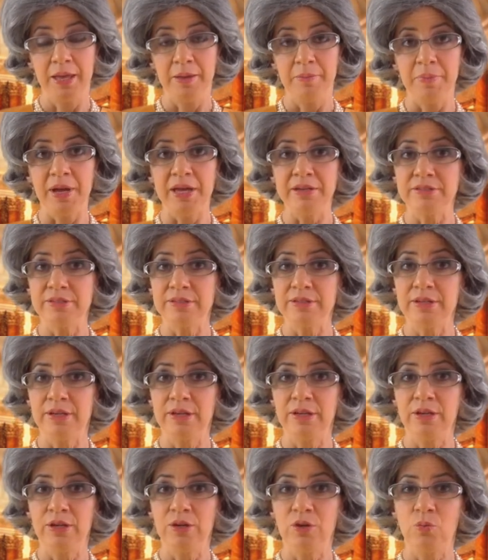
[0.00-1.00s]
But
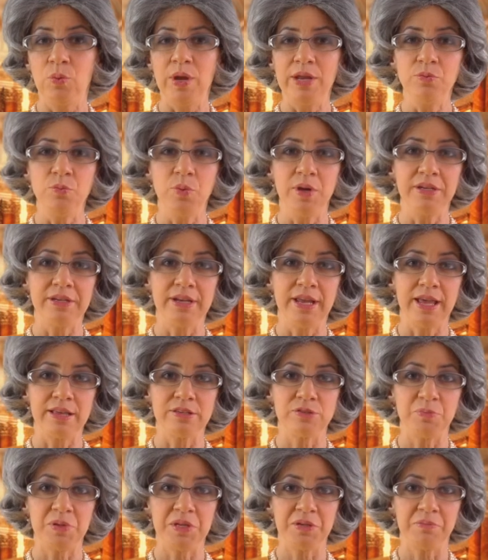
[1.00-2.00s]
when one
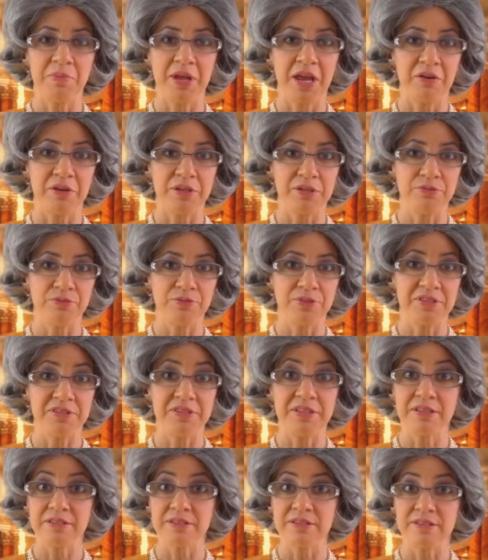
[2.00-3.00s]
has been married for
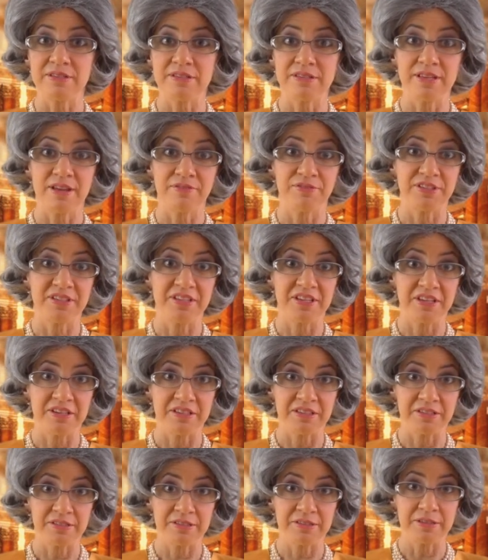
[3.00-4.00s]
67
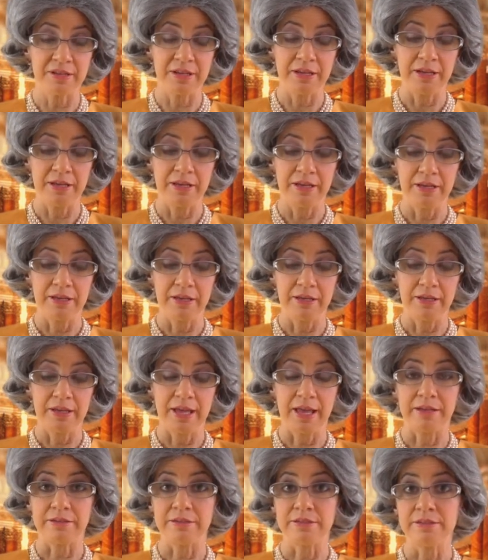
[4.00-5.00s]
years
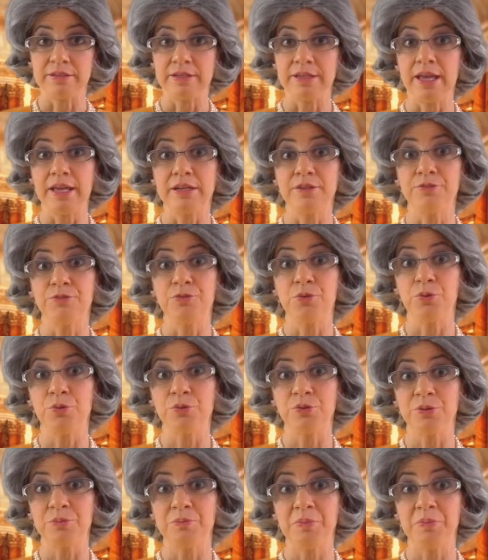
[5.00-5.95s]
and can afford